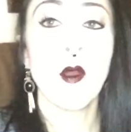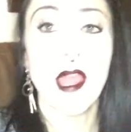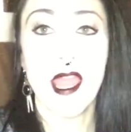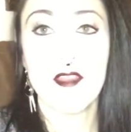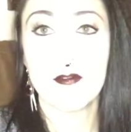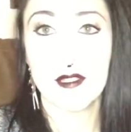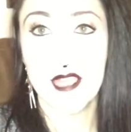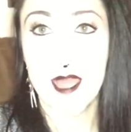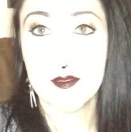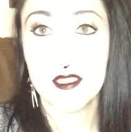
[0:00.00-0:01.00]
though I have
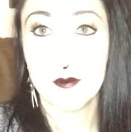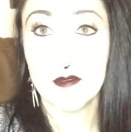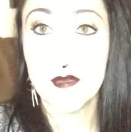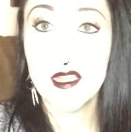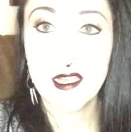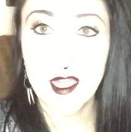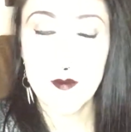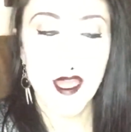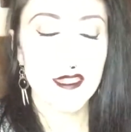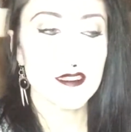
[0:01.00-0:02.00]
relapsing remitting
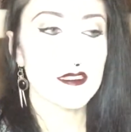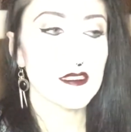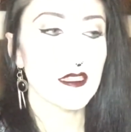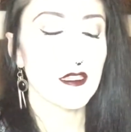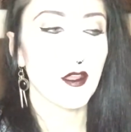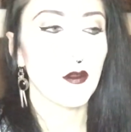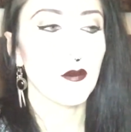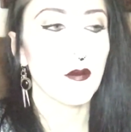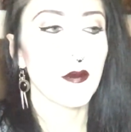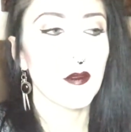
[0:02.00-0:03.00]
M S, you
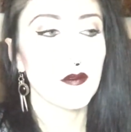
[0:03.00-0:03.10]
know,